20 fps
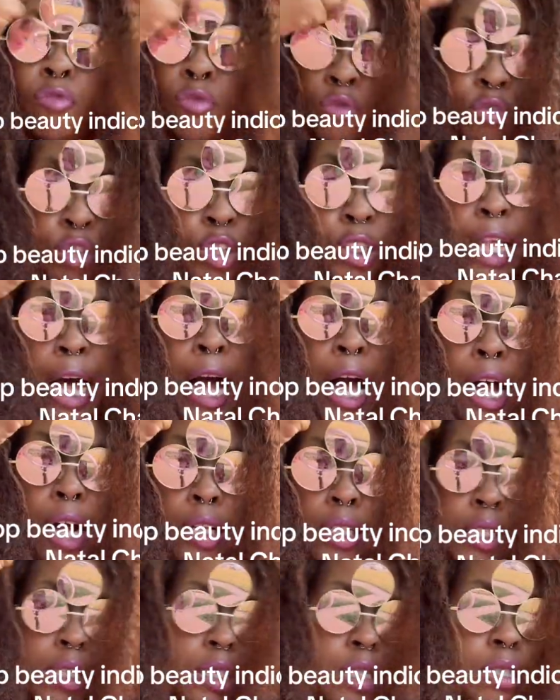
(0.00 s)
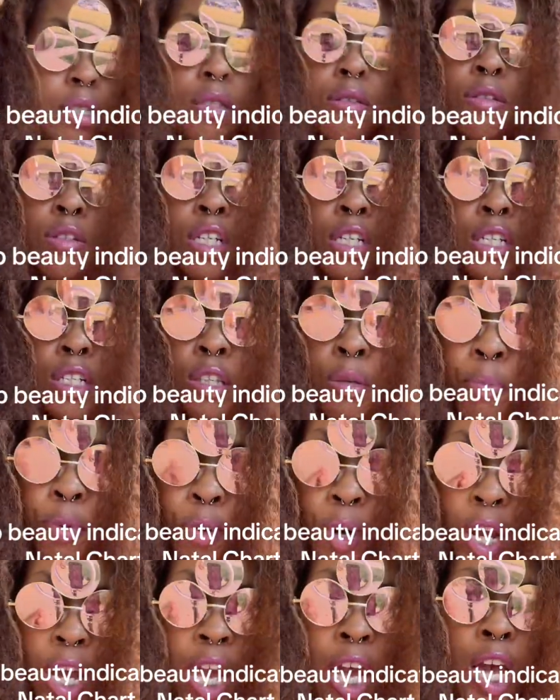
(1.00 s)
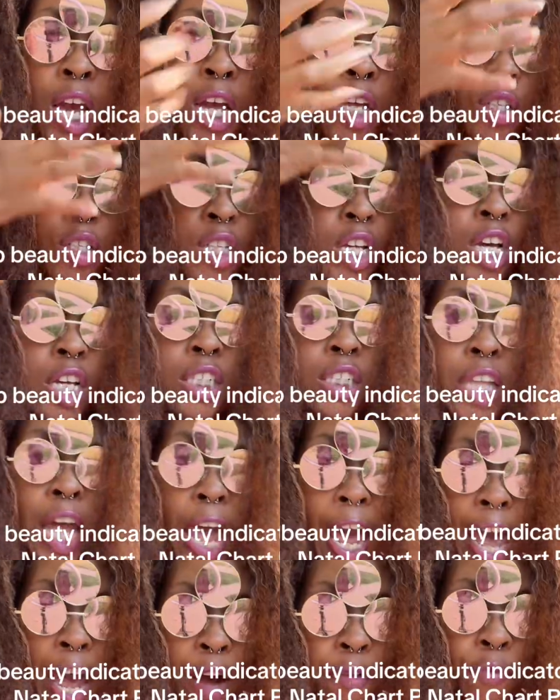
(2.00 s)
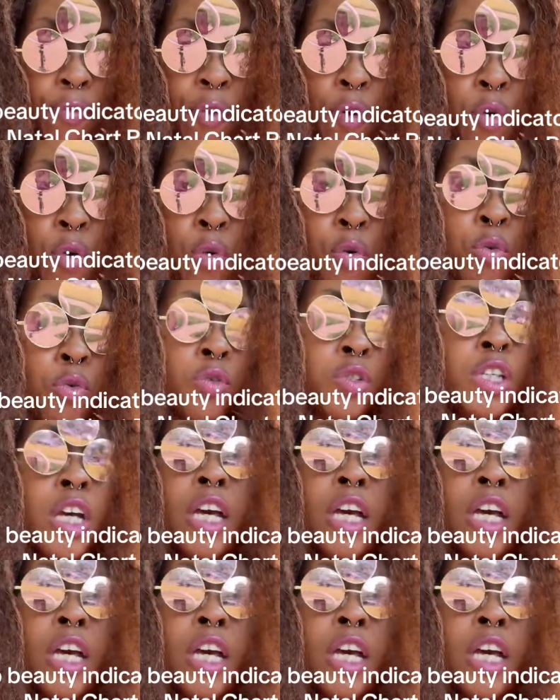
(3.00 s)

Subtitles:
the locks, the braids, the afros.